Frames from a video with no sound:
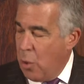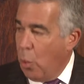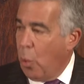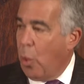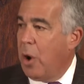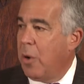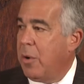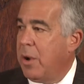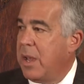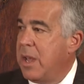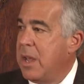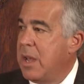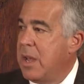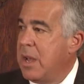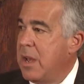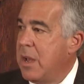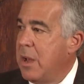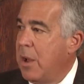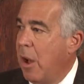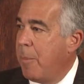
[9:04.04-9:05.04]
worry
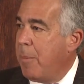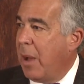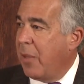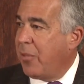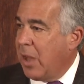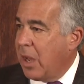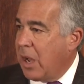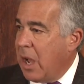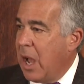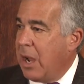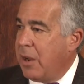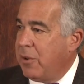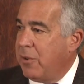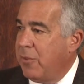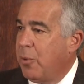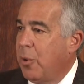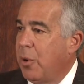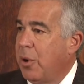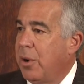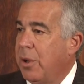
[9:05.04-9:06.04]
about the kind
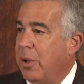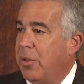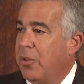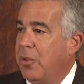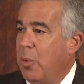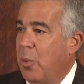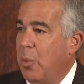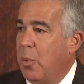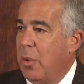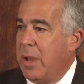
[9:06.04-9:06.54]
of world